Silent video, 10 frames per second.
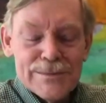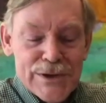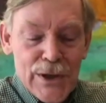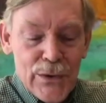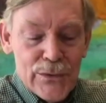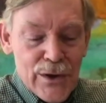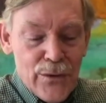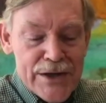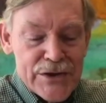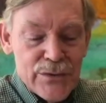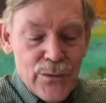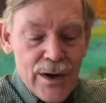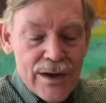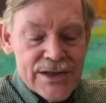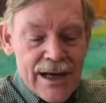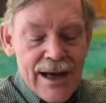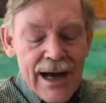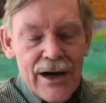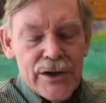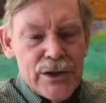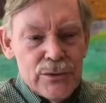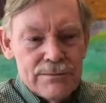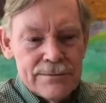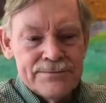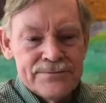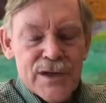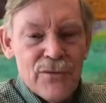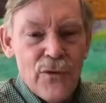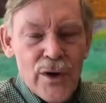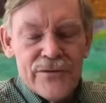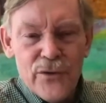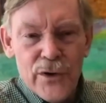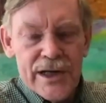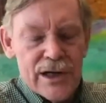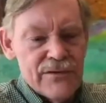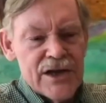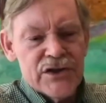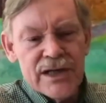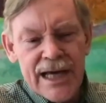So the question was, how do you avoid foreign intervention?